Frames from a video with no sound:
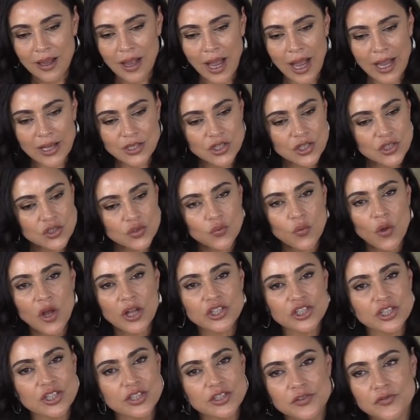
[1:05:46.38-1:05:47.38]
I just
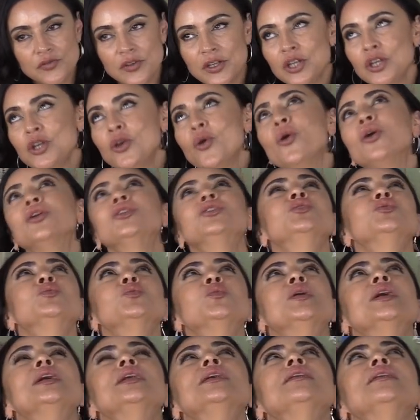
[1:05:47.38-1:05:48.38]
watched this video on
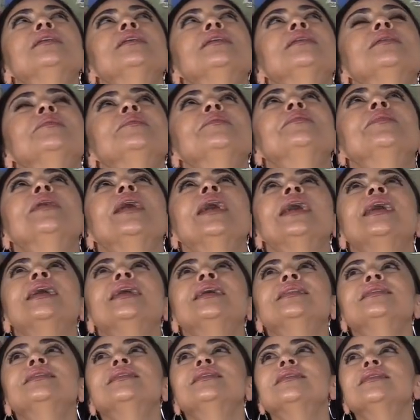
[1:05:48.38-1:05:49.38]
Twitter,
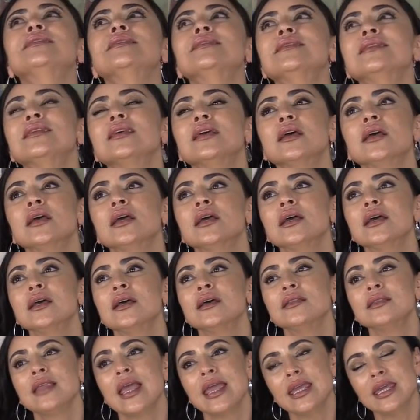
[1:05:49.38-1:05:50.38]
and
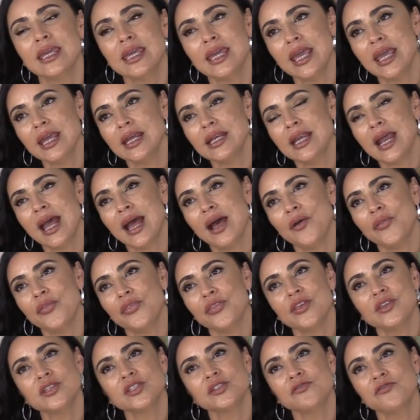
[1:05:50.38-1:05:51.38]
they kicked
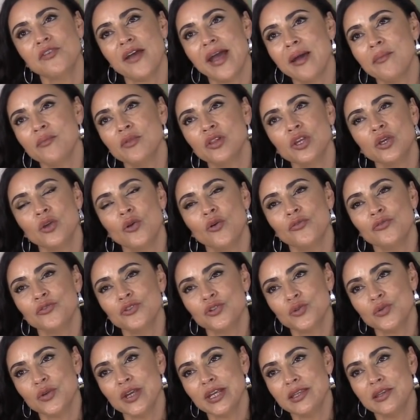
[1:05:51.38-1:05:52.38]
out this family of
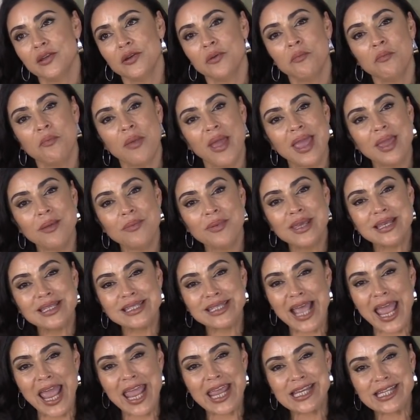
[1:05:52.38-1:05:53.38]
3. Their baby
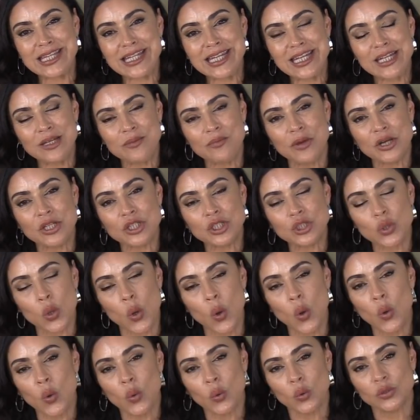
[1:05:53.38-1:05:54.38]
is 18 months
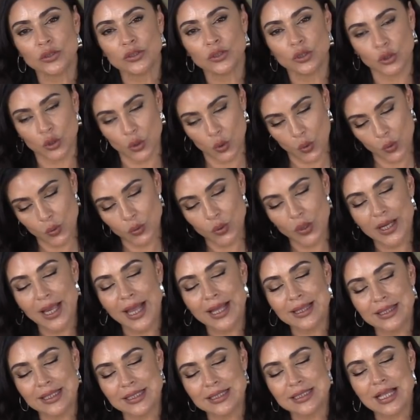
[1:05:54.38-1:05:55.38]
old. Go look
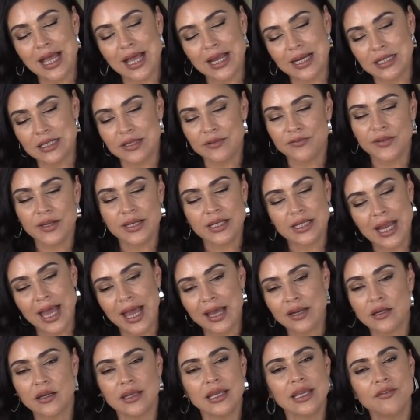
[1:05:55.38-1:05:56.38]
at the scientific
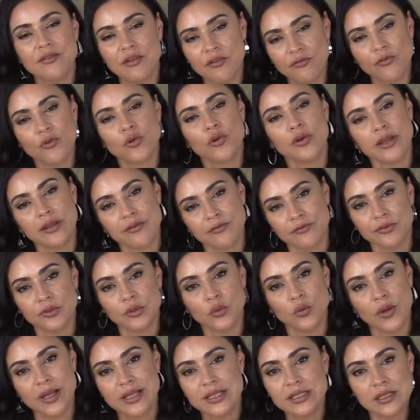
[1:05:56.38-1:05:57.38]
data, even for
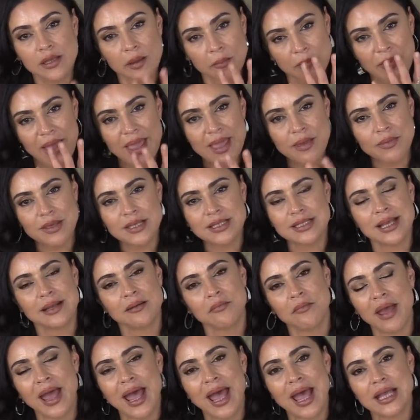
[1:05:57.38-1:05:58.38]
influenza, babies
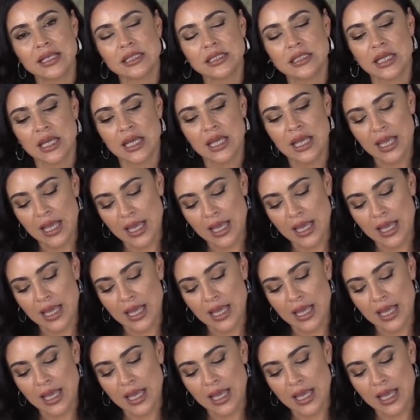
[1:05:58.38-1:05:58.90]
and masks.